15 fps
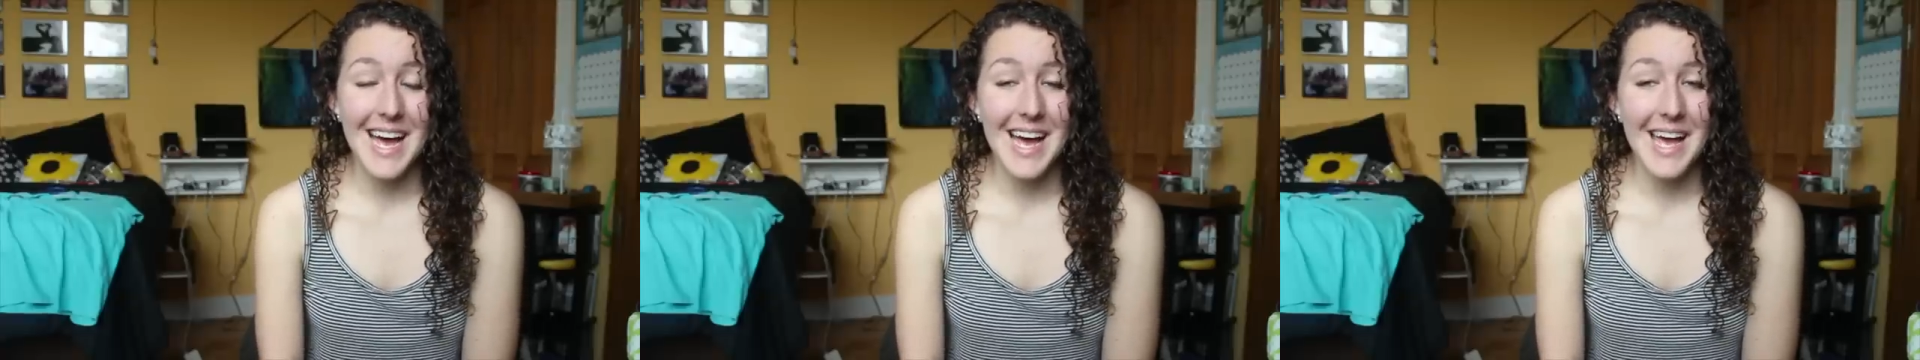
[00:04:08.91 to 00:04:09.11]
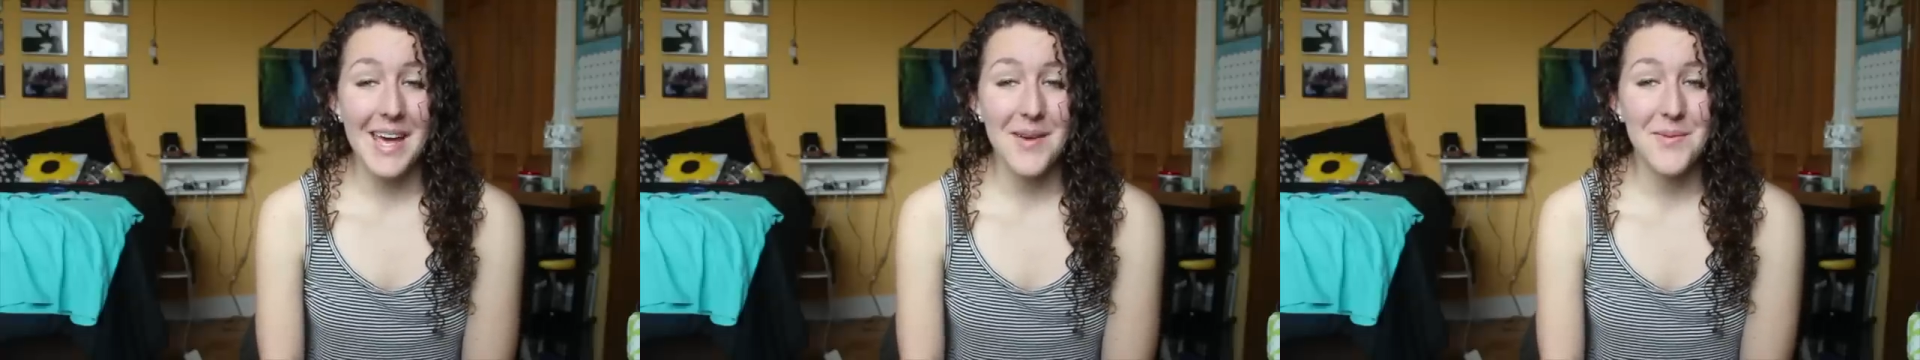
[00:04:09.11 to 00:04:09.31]

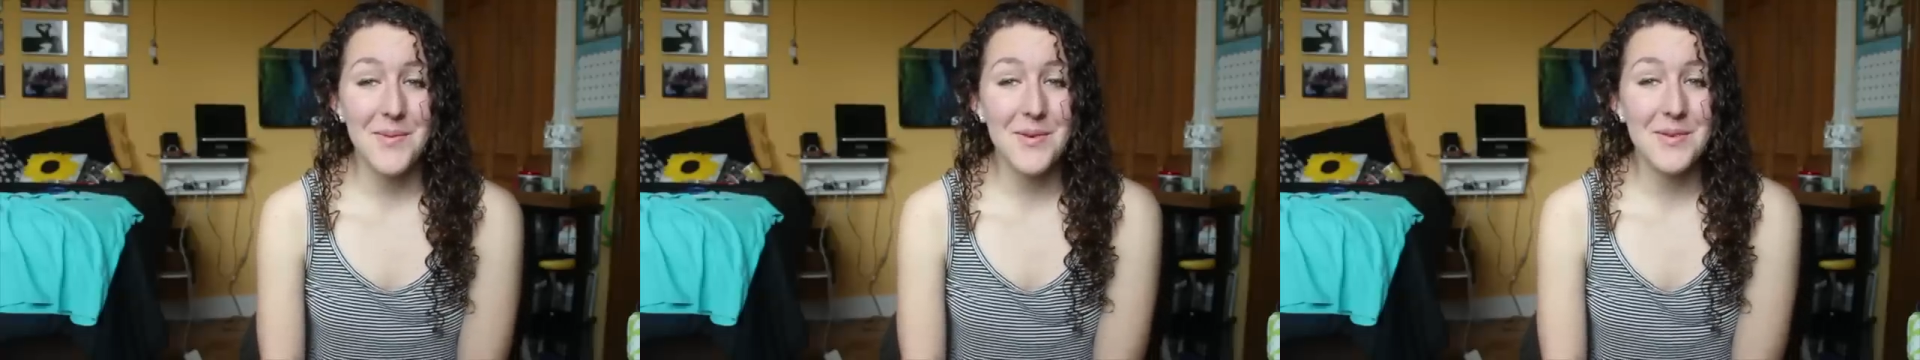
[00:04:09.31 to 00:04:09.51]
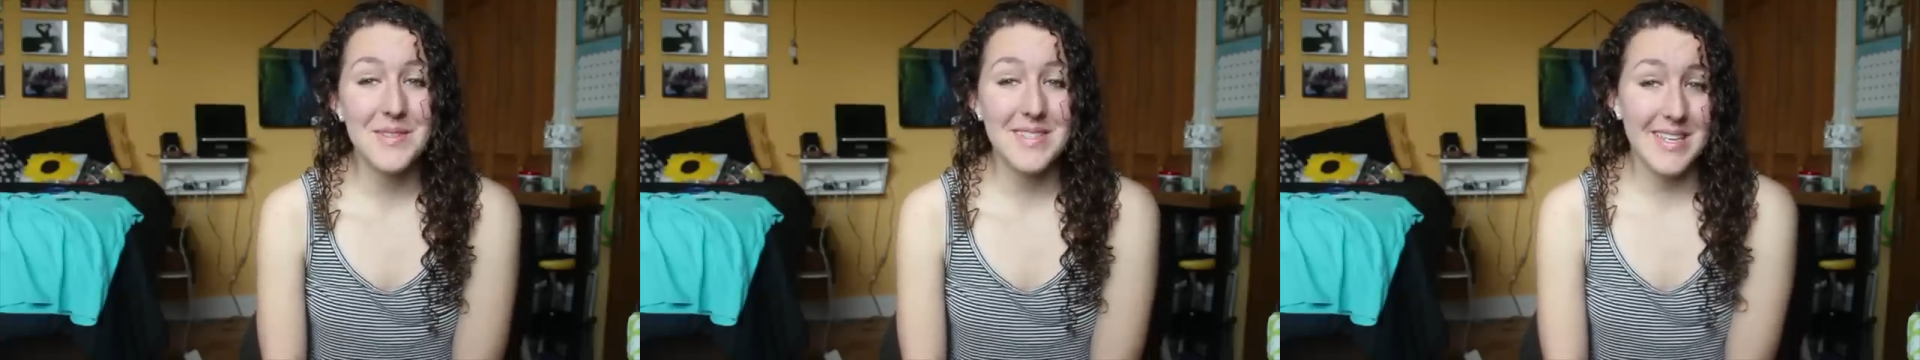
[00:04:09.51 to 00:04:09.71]
I
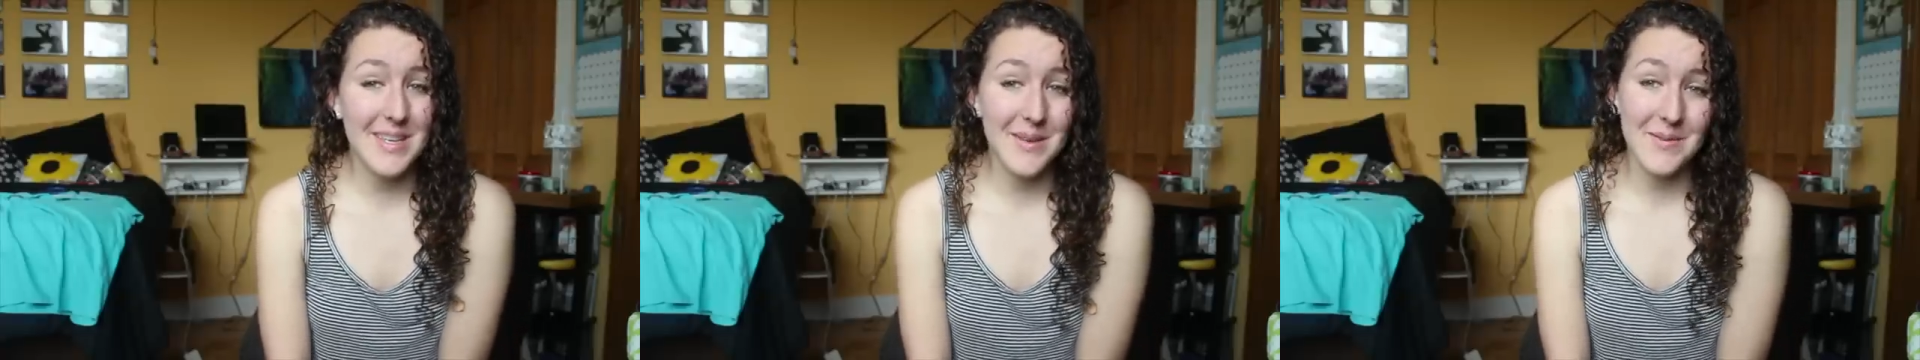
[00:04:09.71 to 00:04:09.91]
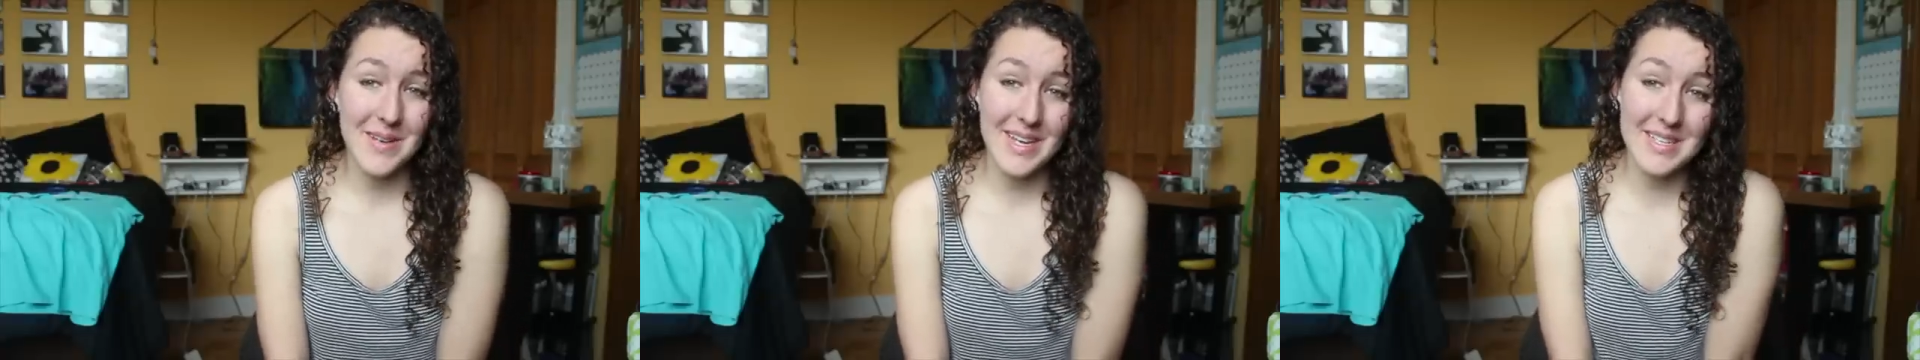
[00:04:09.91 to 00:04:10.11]
will see
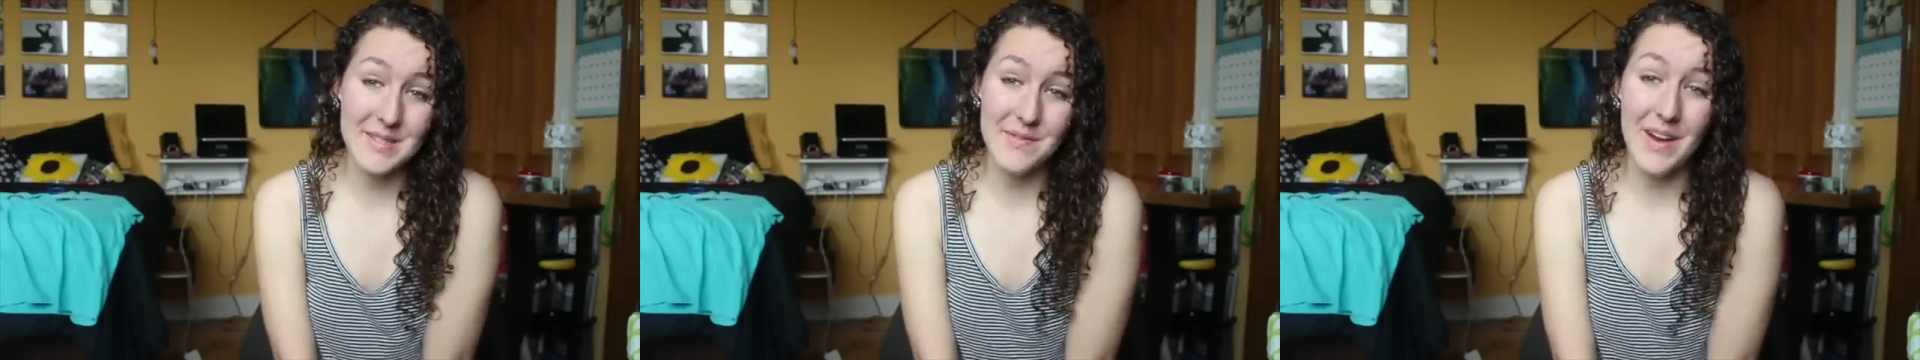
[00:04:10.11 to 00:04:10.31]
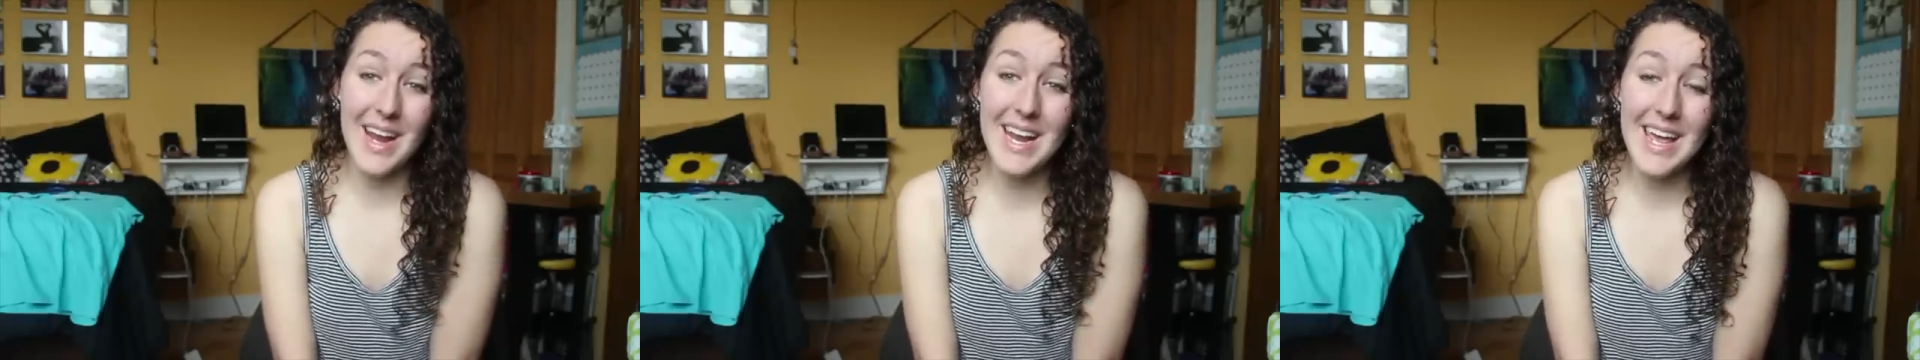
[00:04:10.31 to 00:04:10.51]
you
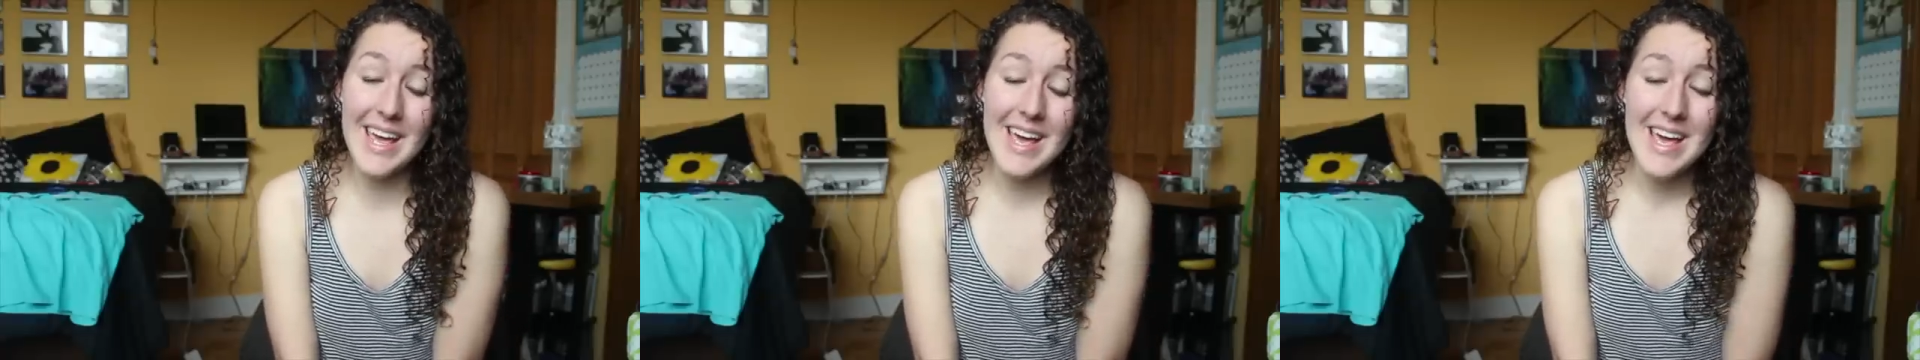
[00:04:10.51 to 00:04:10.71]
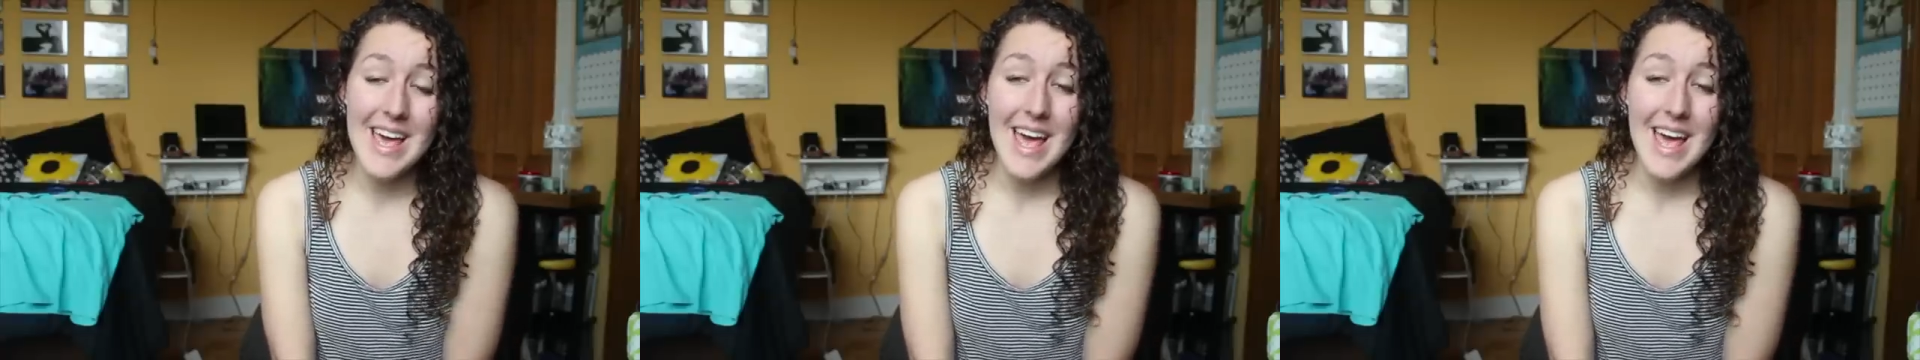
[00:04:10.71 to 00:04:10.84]
next Friday.